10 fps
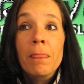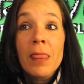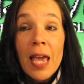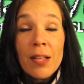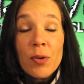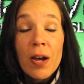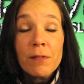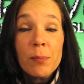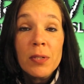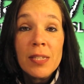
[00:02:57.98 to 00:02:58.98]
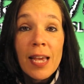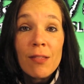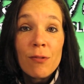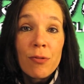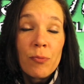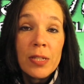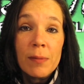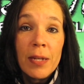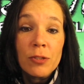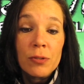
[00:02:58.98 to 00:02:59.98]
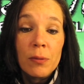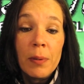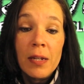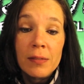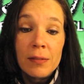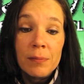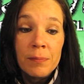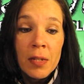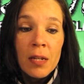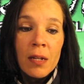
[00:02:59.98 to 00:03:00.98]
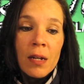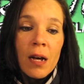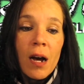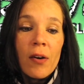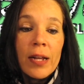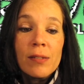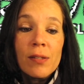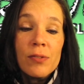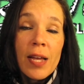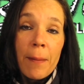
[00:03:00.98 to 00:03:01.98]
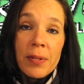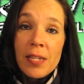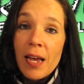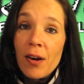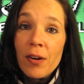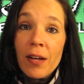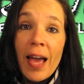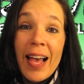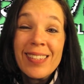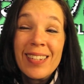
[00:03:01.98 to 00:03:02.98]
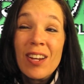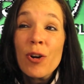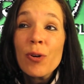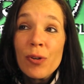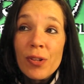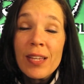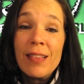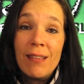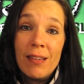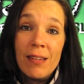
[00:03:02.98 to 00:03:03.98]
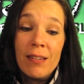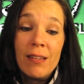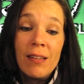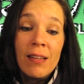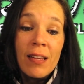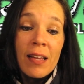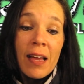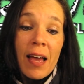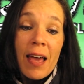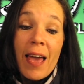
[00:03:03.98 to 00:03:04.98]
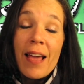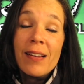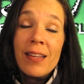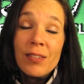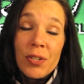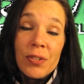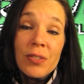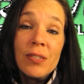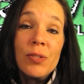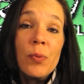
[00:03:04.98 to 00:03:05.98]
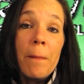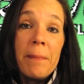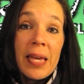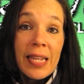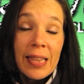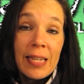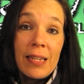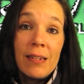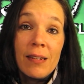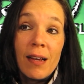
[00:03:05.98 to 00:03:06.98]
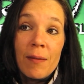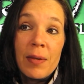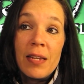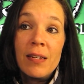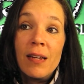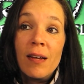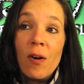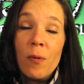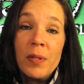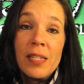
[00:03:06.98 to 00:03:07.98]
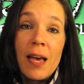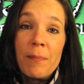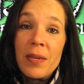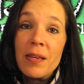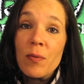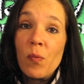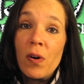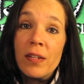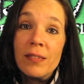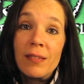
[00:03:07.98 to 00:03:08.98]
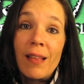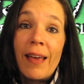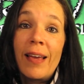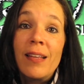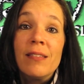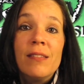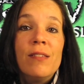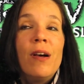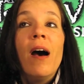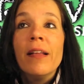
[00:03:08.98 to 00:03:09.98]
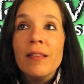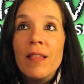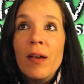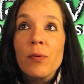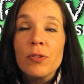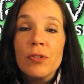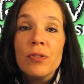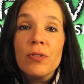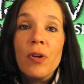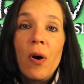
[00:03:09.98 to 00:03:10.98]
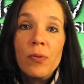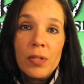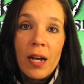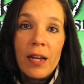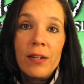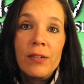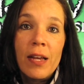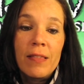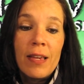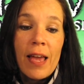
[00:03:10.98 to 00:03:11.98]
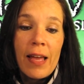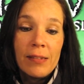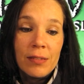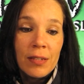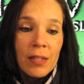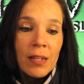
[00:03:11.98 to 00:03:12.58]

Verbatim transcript: then you have to put together a three-dimensional puzzle. All so Zapatera has an early lead, and it turned into a big lead. I mean, Ometepe was like done. They were just so tired at the end